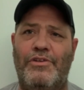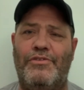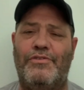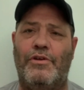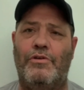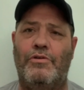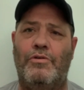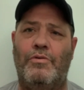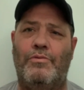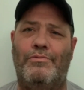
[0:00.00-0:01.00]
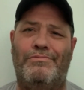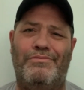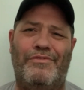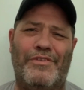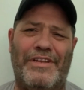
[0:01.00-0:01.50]
so
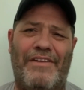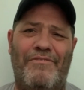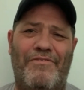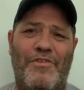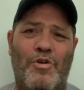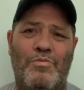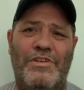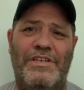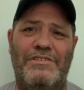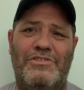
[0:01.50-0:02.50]
we really haven't filmed it.